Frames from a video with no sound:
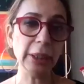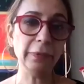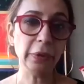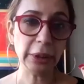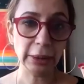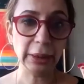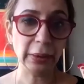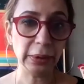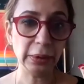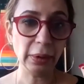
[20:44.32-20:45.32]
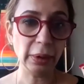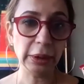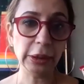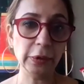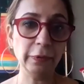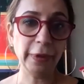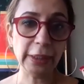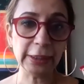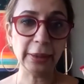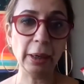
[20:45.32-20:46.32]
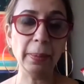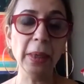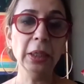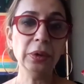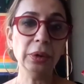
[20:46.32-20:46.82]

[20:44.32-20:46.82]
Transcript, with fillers: I'm going to give you $10,000 to fix it up